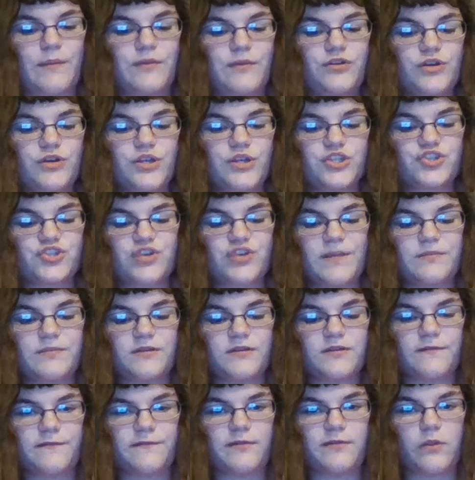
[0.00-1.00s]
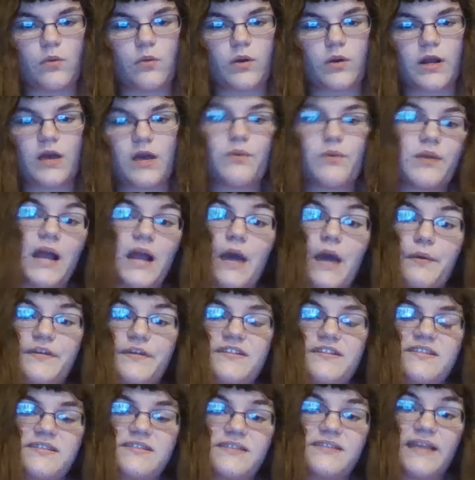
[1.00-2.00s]
We took a trip to Florida when I was
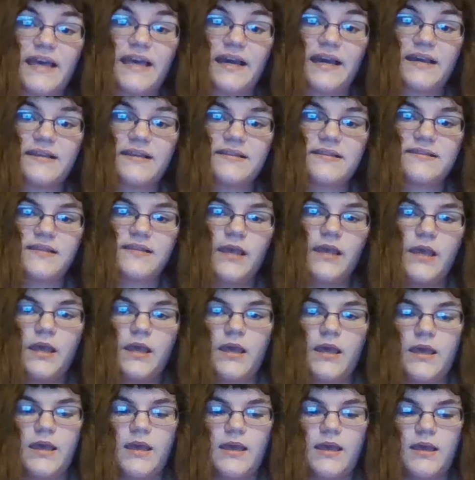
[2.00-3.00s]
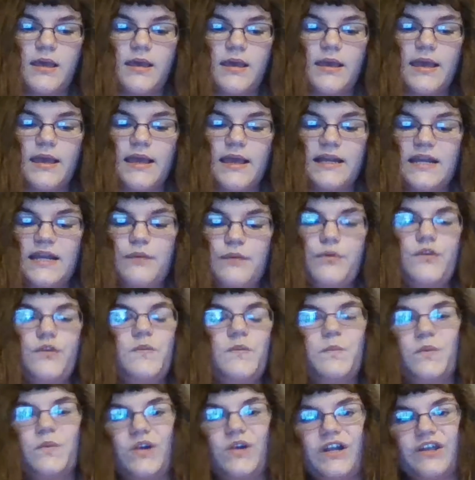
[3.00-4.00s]
6, and it was
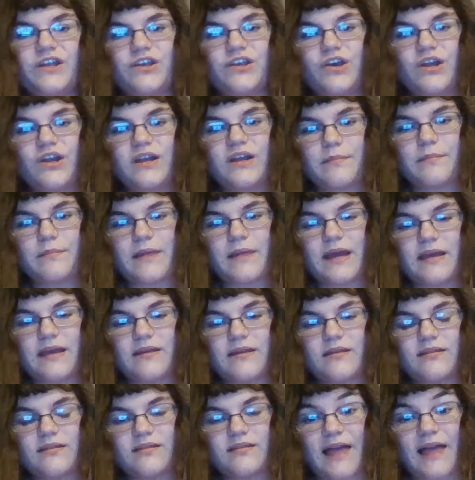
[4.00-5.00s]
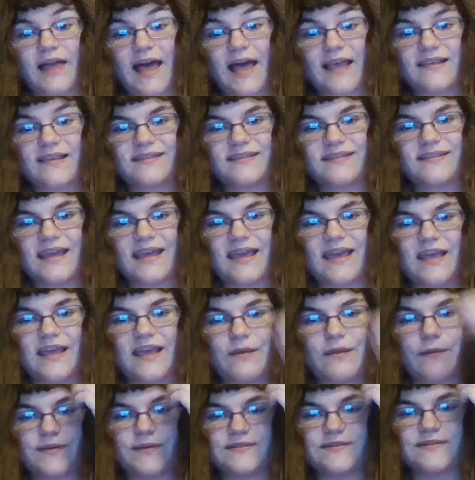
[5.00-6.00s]
pretty good. At my last day there,
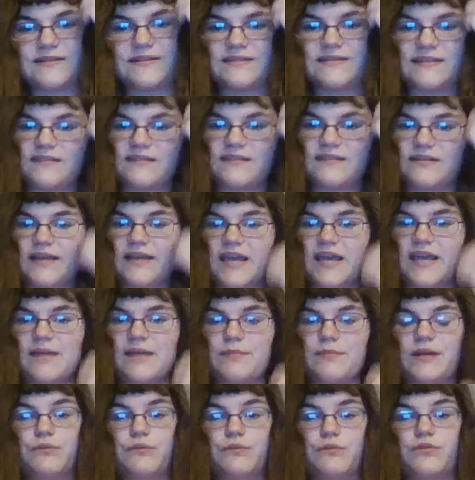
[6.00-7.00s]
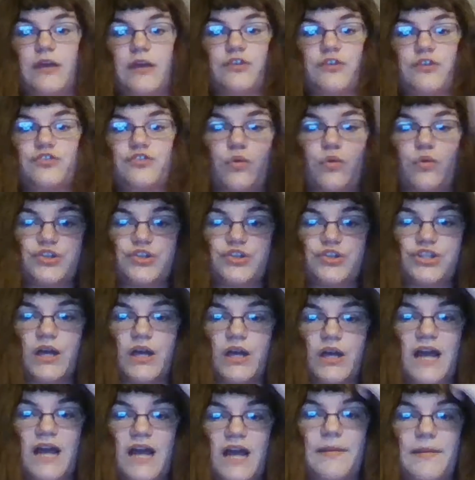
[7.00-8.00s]
we went to Disneyland, but it was like scorching
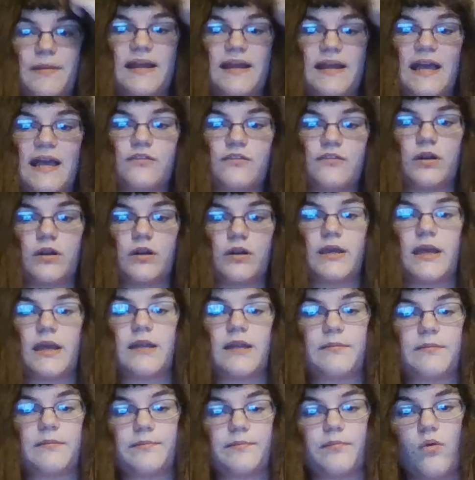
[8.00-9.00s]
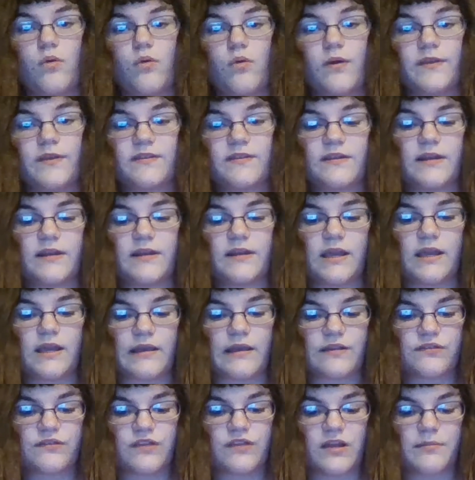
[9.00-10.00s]
hot. My dad started getting poisoning,
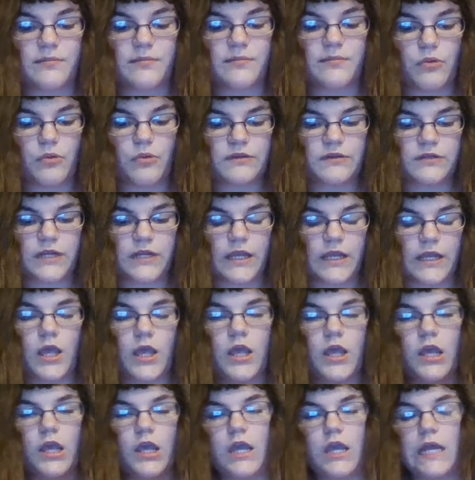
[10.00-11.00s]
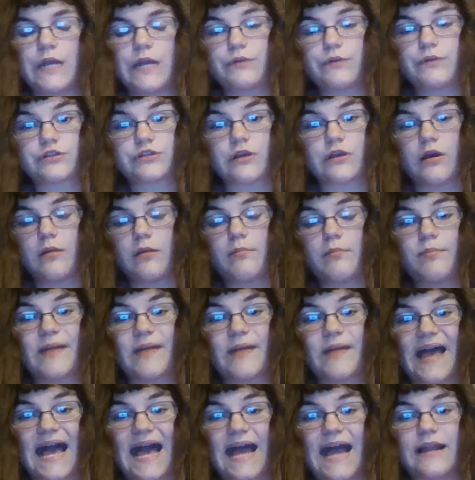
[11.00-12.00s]
like sun poisoning, and it was a
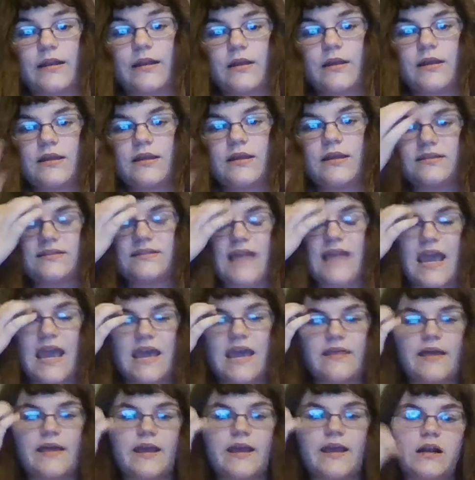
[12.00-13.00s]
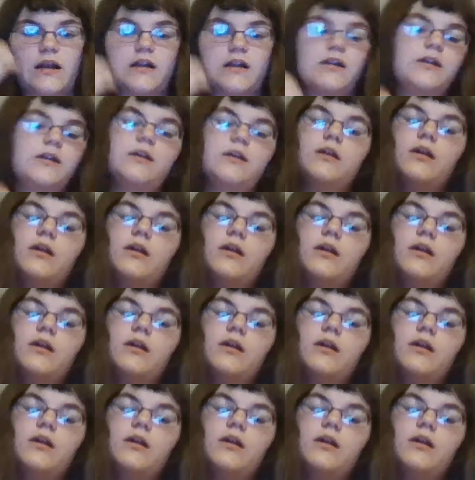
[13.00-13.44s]
bad day there.